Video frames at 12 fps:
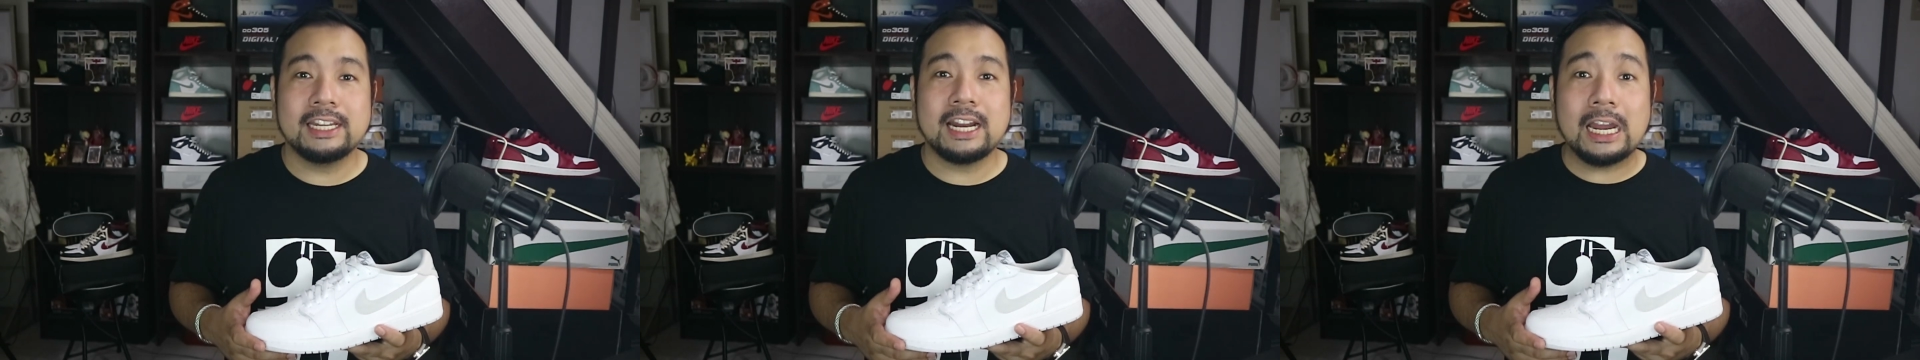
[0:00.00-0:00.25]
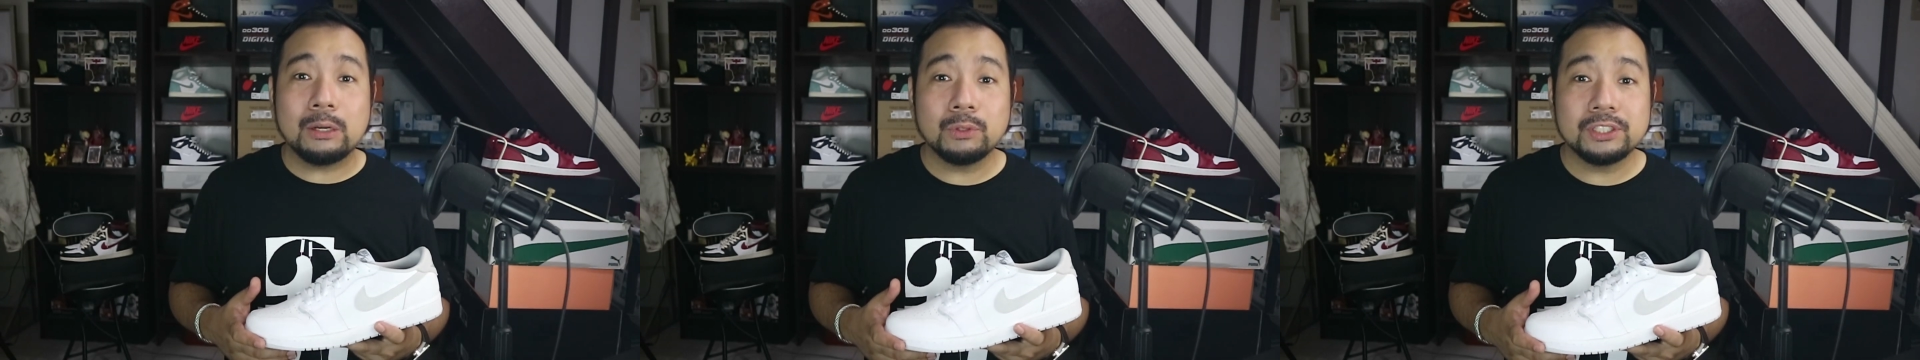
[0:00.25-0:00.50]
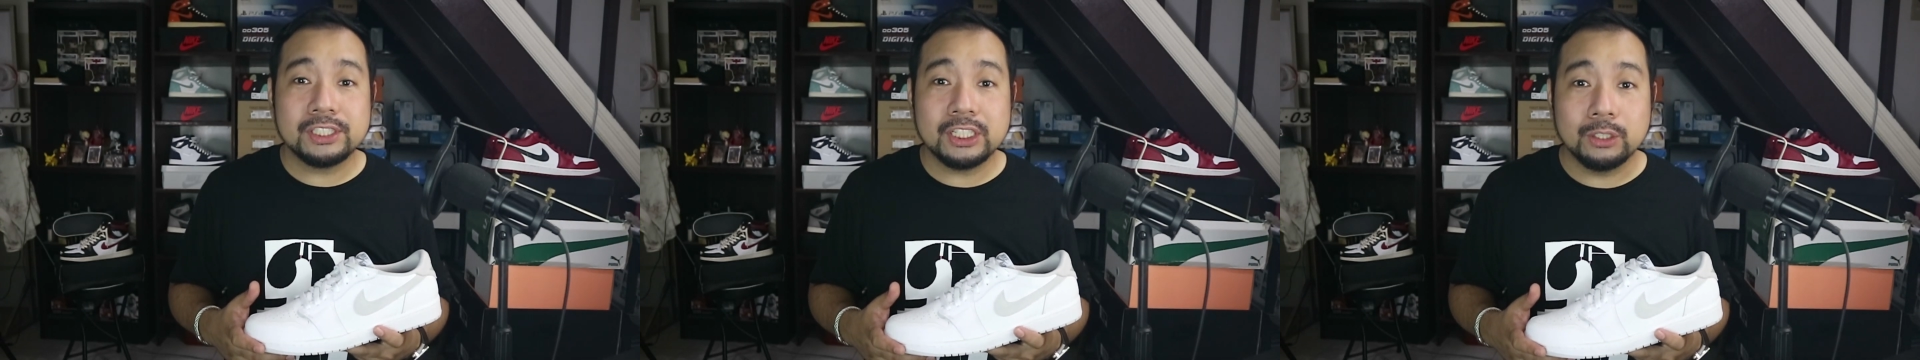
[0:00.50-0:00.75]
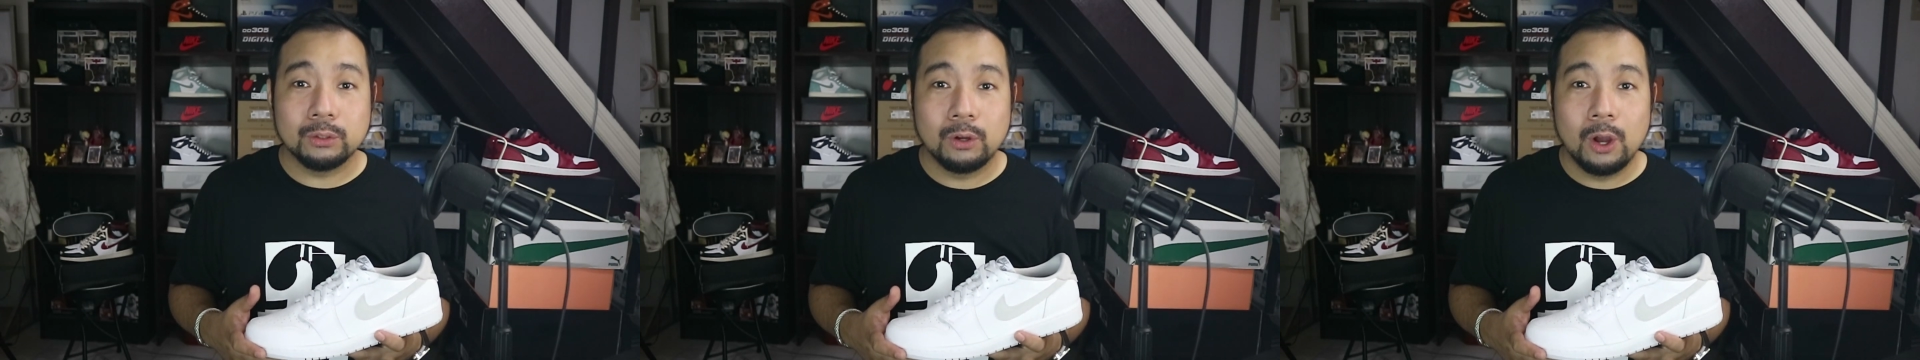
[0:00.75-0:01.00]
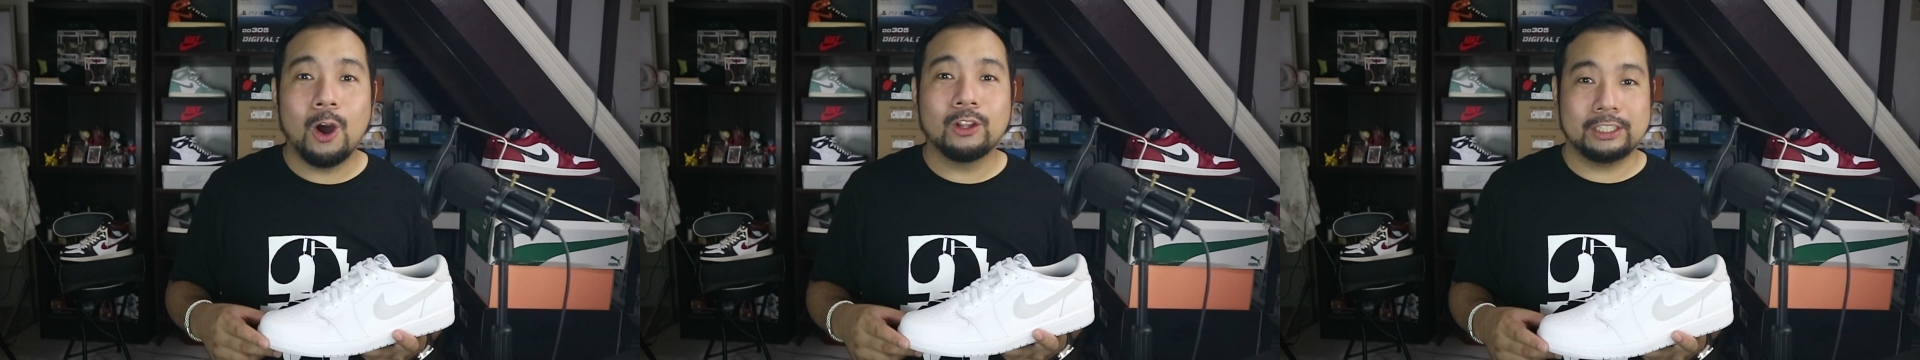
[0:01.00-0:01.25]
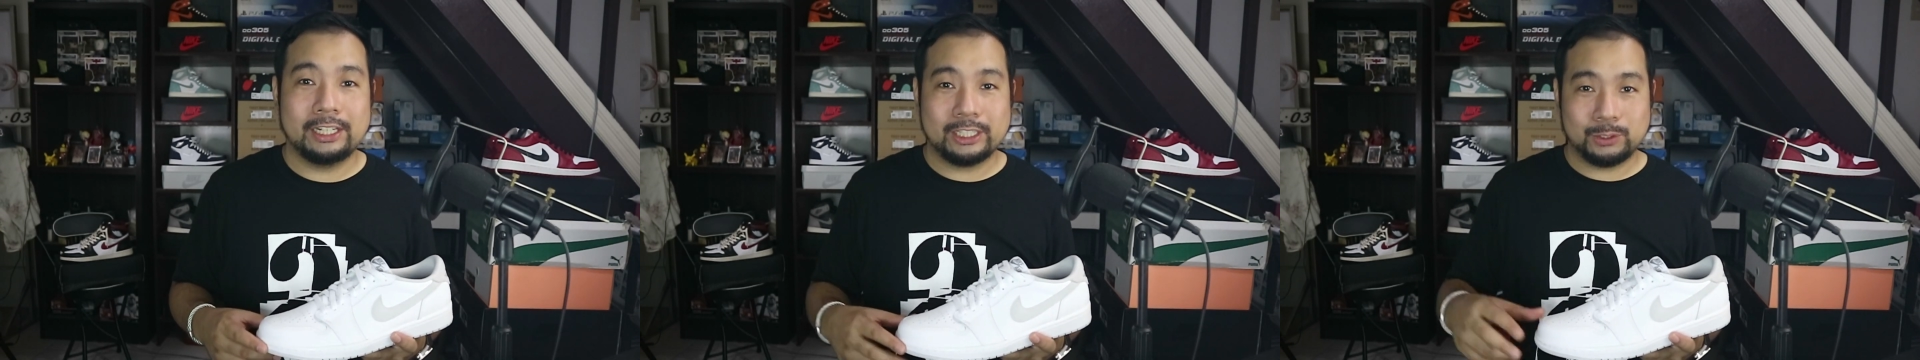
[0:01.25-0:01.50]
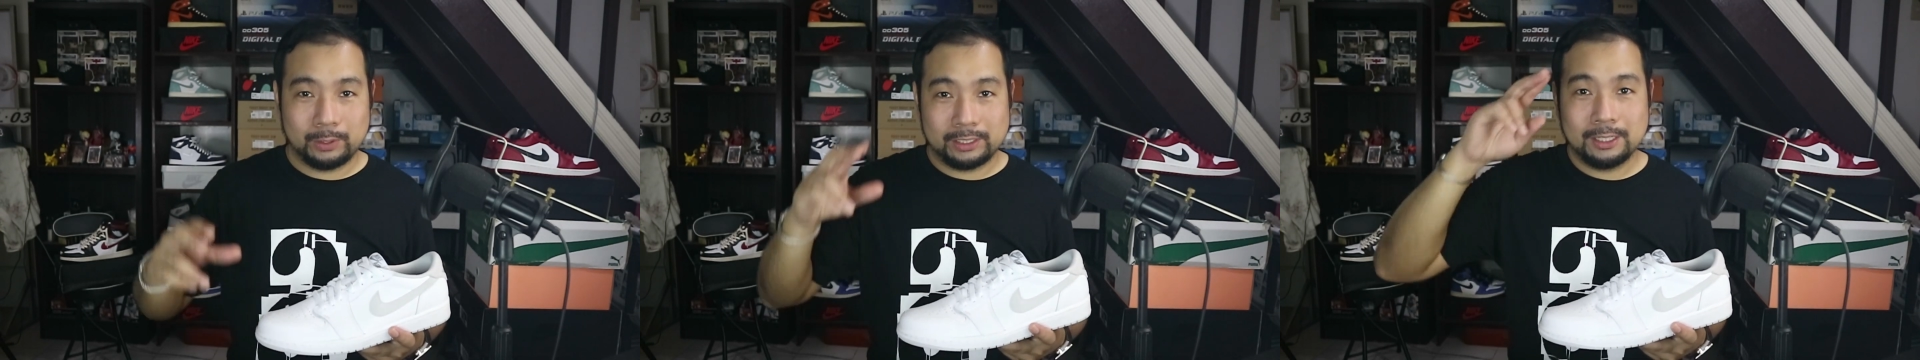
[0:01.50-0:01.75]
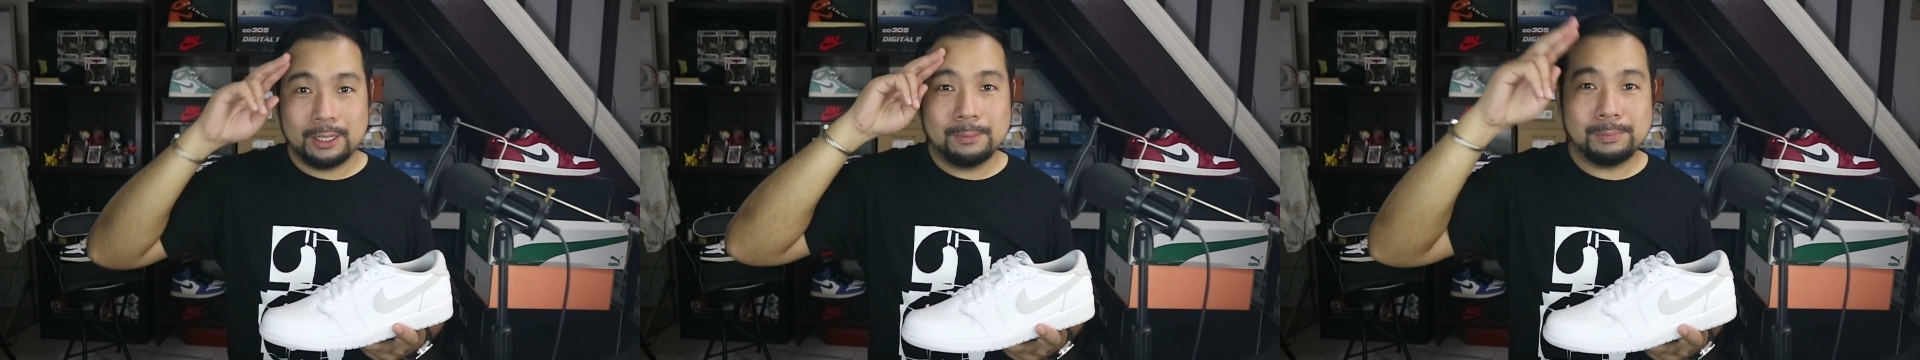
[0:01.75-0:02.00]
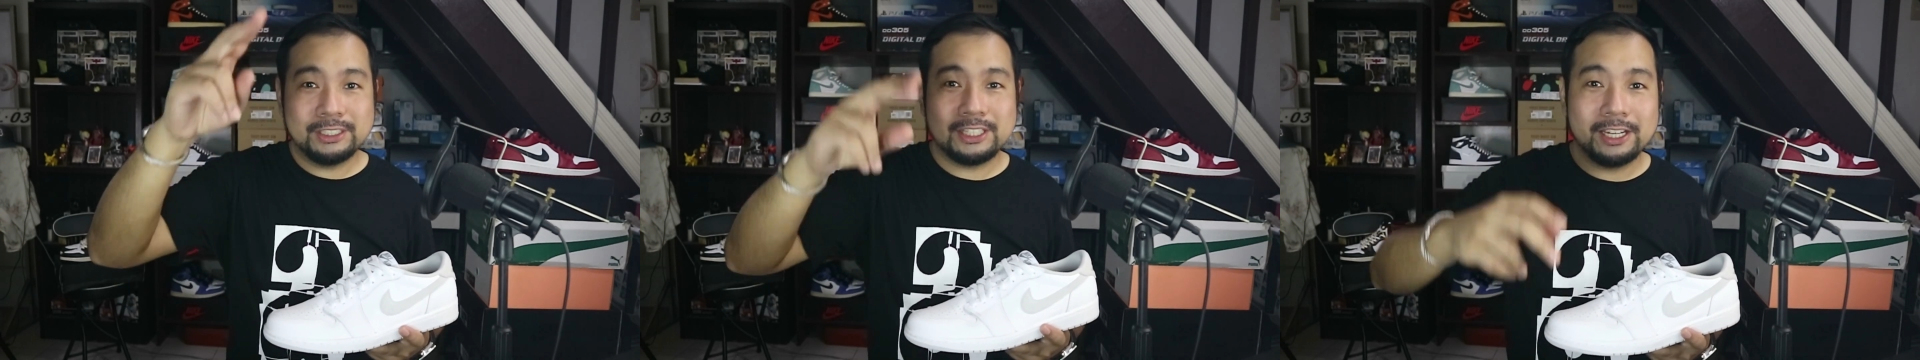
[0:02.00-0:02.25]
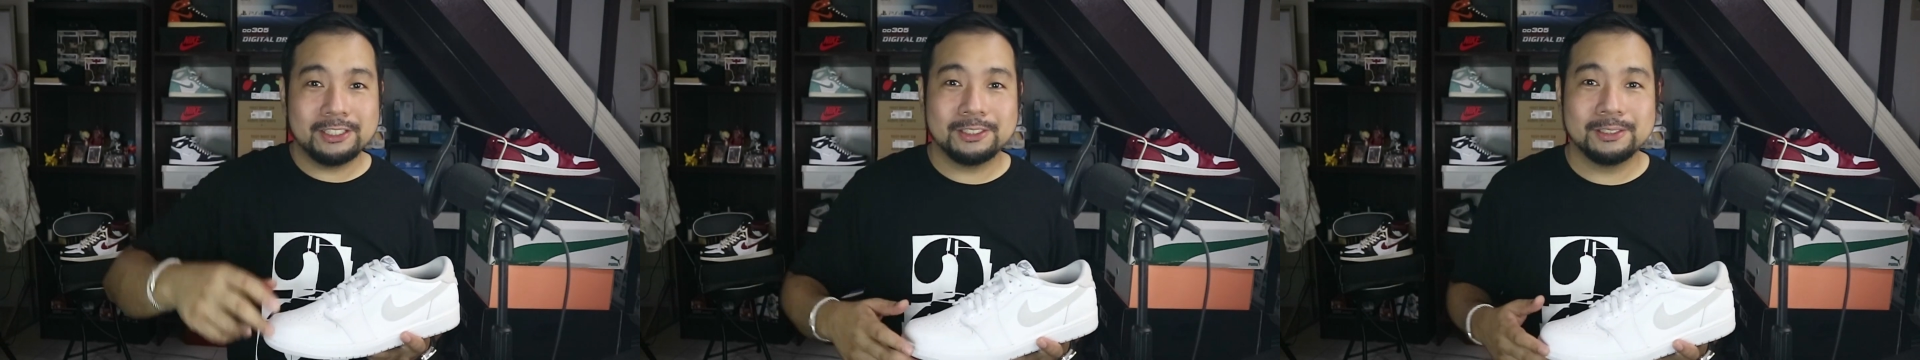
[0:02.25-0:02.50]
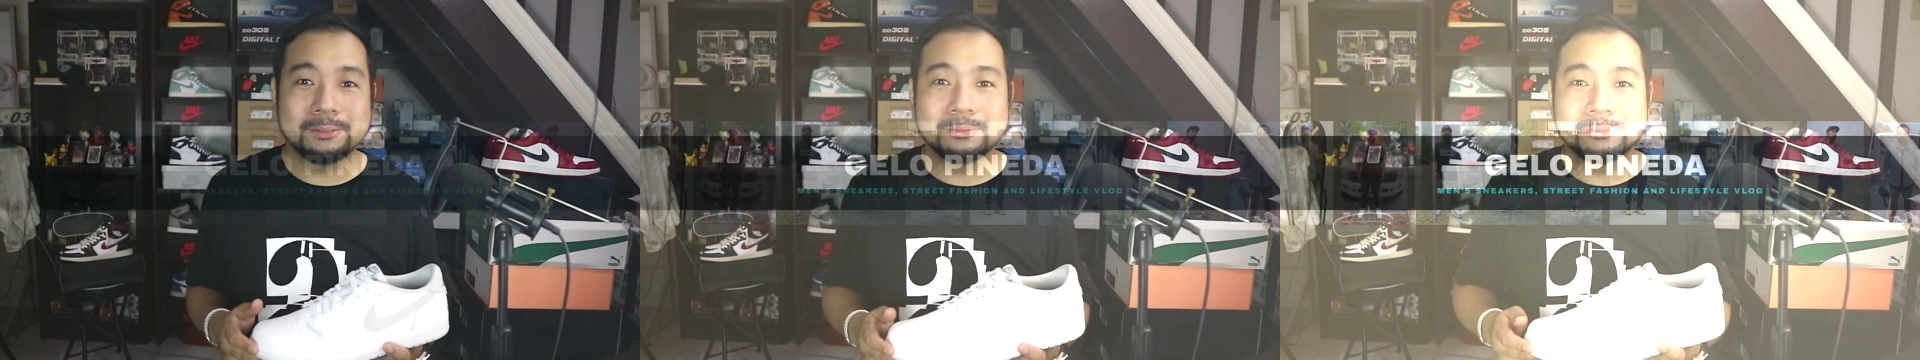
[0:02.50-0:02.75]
and I will see you on the next one. Peace, guys.